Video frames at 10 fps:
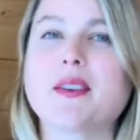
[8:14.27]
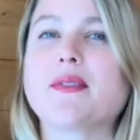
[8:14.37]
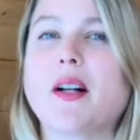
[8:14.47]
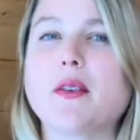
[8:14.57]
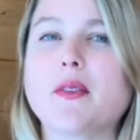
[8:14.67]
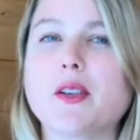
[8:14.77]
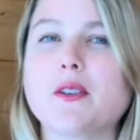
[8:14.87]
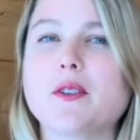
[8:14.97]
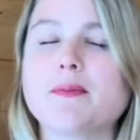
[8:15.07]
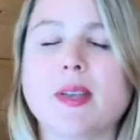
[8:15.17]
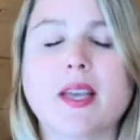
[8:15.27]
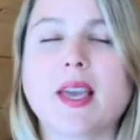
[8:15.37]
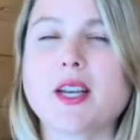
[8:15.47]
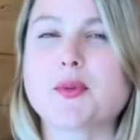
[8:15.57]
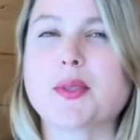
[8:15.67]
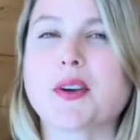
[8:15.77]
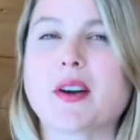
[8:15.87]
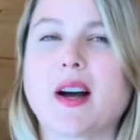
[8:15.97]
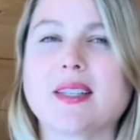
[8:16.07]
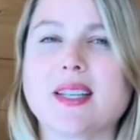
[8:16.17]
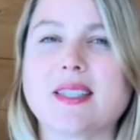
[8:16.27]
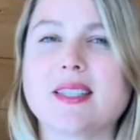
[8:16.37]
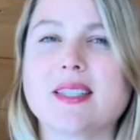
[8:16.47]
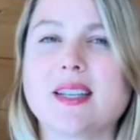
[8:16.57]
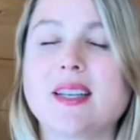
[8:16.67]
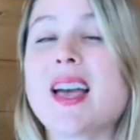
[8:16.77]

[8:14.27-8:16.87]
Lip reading: that follow you, engage with your content,